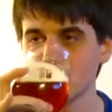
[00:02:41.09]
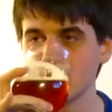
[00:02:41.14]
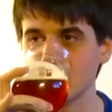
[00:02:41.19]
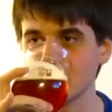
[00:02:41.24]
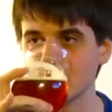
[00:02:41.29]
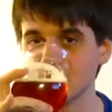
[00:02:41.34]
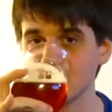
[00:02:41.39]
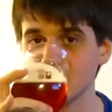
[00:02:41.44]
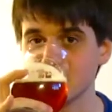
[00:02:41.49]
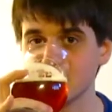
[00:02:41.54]

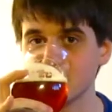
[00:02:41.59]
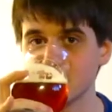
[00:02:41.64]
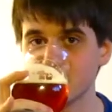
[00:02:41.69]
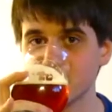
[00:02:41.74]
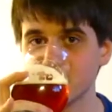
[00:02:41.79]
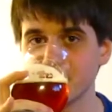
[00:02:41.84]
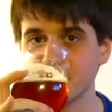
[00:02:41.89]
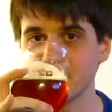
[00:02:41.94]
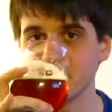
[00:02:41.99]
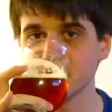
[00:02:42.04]
and the
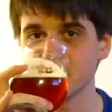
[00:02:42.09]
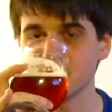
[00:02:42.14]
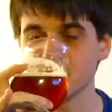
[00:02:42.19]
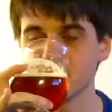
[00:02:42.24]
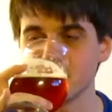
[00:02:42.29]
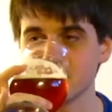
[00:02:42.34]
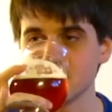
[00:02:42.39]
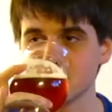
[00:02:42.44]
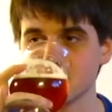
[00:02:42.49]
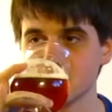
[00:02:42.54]
pretty good
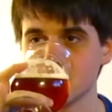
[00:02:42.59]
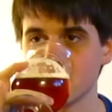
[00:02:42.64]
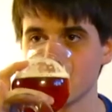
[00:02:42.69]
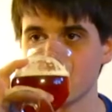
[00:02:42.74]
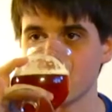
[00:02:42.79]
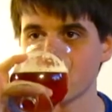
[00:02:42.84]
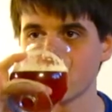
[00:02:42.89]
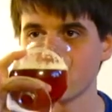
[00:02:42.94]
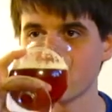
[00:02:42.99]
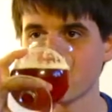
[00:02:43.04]
sweetness
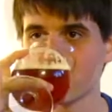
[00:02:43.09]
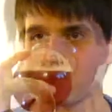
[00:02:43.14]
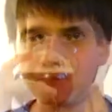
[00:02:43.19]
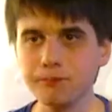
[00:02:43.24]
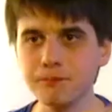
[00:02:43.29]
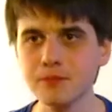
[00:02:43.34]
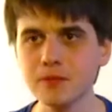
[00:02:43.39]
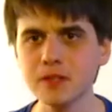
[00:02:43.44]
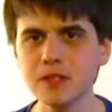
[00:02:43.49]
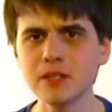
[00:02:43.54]
there.
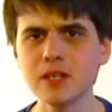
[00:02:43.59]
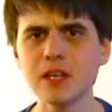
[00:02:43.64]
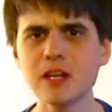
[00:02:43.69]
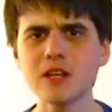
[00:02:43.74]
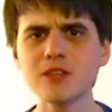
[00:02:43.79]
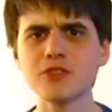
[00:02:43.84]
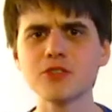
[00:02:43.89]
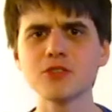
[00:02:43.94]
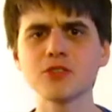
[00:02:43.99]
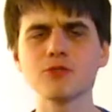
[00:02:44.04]

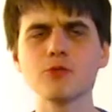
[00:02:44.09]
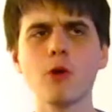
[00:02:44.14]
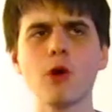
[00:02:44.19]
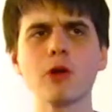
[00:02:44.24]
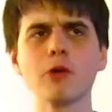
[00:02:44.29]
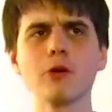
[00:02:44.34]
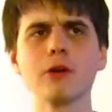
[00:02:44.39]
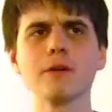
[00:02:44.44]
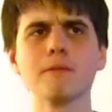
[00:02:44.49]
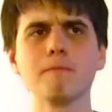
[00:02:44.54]
Then as you
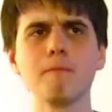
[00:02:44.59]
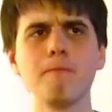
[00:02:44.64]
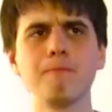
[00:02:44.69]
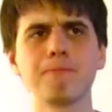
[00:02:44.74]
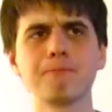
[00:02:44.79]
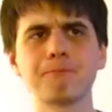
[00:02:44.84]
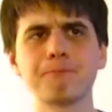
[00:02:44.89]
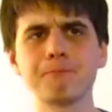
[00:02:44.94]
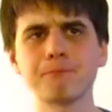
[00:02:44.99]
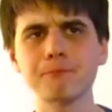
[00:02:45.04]
swallow it,
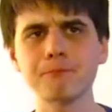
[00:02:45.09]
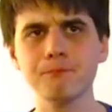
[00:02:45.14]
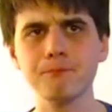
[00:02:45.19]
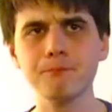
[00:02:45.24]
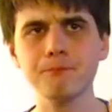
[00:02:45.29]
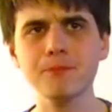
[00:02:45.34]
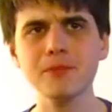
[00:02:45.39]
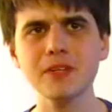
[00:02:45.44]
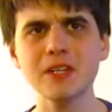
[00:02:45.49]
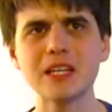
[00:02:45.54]

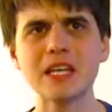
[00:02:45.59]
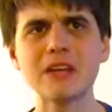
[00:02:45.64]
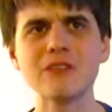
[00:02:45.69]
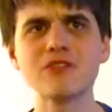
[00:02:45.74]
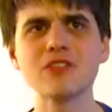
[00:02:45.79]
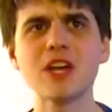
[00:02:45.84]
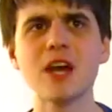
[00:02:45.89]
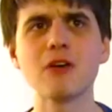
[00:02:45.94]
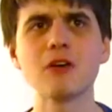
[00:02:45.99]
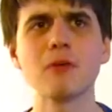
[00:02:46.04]

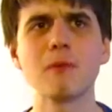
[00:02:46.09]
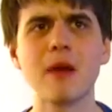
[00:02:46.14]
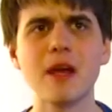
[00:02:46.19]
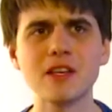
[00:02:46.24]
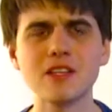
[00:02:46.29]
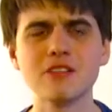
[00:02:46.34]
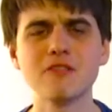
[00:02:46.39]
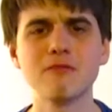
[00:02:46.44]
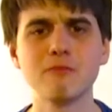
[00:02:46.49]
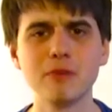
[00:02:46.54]
gives out a
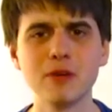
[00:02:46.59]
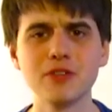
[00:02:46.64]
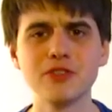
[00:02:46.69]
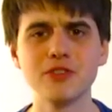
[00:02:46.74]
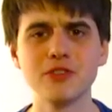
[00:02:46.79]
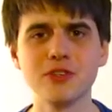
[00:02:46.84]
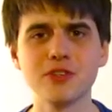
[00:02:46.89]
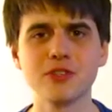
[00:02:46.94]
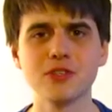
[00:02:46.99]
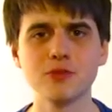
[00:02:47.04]
massive
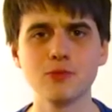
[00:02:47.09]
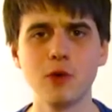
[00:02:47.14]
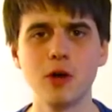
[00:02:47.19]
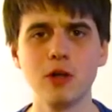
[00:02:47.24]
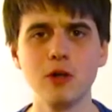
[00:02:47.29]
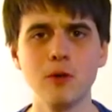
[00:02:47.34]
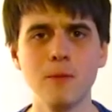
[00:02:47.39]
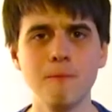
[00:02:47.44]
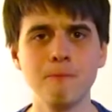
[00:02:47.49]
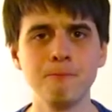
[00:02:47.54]
bitterness as
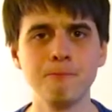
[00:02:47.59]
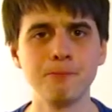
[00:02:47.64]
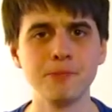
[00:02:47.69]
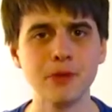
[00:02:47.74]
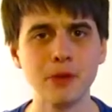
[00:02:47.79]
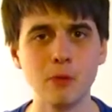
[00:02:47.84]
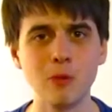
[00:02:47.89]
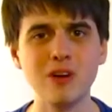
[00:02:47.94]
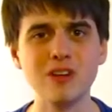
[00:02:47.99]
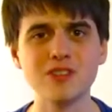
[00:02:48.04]
well,
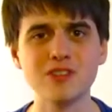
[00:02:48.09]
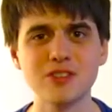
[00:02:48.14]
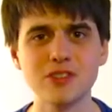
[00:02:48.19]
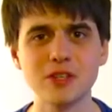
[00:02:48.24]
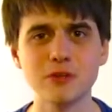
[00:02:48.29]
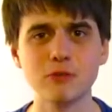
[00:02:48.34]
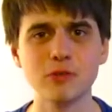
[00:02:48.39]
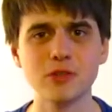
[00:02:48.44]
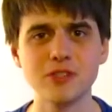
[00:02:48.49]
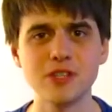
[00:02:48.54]
while
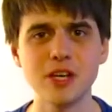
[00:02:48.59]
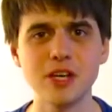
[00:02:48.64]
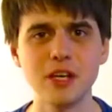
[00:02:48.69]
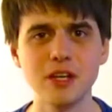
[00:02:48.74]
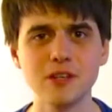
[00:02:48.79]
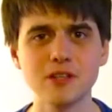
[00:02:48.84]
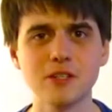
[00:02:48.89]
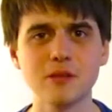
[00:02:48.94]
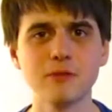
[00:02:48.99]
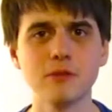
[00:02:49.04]
still
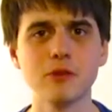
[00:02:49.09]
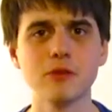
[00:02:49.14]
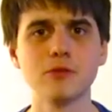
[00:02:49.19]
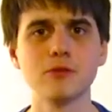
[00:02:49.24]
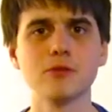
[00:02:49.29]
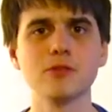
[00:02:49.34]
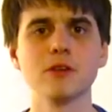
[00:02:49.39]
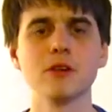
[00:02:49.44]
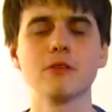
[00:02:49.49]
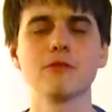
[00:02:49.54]
retaining some of
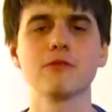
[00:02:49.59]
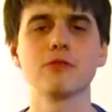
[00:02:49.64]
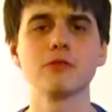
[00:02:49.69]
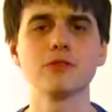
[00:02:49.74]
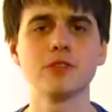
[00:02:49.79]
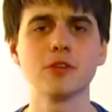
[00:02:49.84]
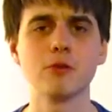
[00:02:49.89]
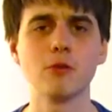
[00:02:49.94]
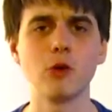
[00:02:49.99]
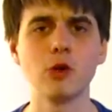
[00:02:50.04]
those
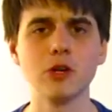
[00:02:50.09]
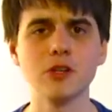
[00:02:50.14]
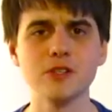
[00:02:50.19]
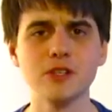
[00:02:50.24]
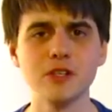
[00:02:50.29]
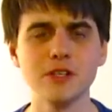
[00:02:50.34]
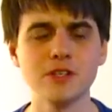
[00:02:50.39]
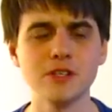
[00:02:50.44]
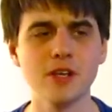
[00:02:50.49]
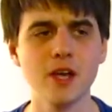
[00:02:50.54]
fruity
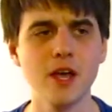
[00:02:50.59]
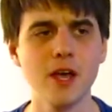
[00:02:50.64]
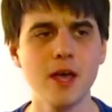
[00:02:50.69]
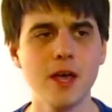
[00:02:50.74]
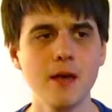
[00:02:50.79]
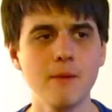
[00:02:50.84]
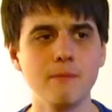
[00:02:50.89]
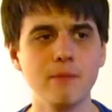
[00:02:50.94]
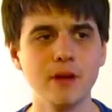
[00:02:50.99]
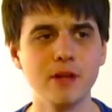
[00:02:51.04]
qualities.
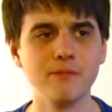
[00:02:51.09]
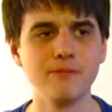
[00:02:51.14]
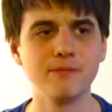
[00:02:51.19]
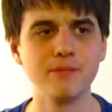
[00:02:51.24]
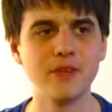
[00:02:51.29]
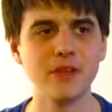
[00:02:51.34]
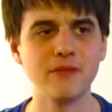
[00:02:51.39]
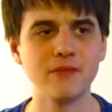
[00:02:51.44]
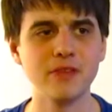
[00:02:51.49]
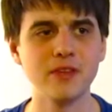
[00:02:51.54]
But
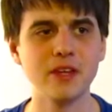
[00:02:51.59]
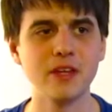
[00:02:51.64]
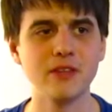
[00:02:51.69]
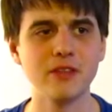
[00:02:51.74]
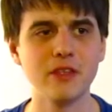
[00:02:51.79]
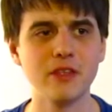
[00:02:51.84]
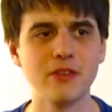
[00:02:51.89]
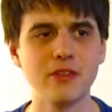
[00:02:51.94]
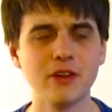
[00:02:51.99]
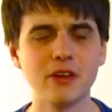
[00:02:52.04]
then
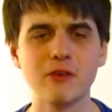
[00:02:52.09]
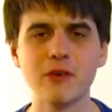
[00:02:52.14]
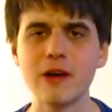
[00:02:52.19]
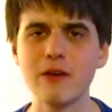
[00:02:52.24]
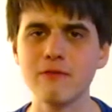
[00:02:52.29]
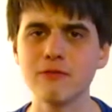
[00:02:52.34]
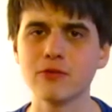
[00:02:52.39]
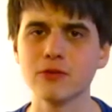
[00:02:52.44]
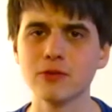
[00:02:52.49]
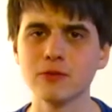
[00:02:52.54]
the
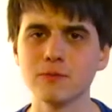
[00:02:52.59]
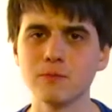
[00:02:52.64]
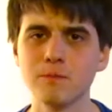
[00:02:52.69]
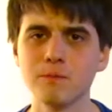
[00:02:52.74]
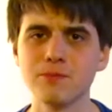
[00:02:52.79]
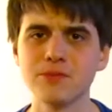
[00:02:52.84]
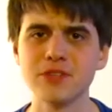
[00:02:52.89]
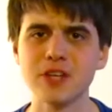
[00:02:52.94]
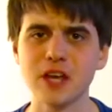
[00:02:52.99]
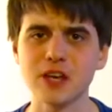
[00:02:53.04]
grapefruit
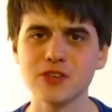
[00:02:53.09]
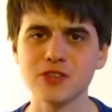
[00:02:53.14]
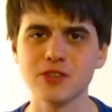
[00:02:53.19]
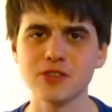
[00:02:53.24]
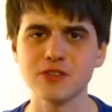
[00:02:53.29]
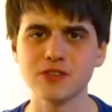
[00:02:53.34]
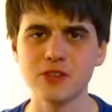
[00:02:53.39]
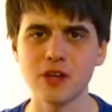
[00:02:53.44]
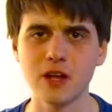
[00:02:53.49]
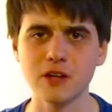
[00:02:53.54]
texture
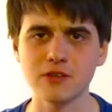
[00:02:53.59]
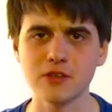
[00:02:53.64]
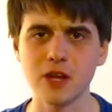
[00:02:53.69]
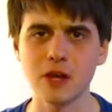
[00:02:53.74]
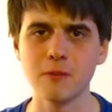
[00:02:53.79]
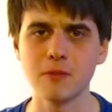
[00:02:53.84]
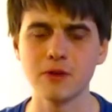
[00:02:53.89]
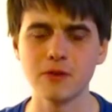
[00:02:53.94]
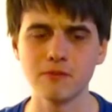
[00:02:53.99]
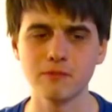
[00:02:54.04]
starts
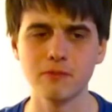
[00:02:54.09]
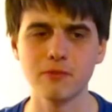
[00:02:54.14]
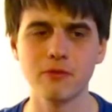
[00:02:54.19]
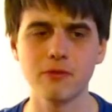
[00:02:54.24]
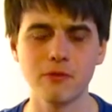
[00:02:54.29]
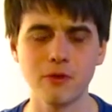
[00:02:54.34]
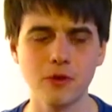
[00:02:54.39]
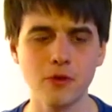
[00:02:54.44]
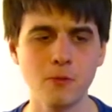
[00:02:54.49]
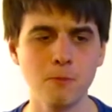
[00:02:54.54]
coming
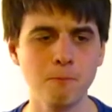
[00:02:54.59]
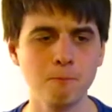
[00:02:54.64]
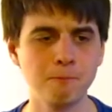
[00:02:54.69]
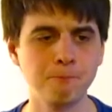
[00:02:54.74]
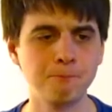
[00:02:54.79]
through,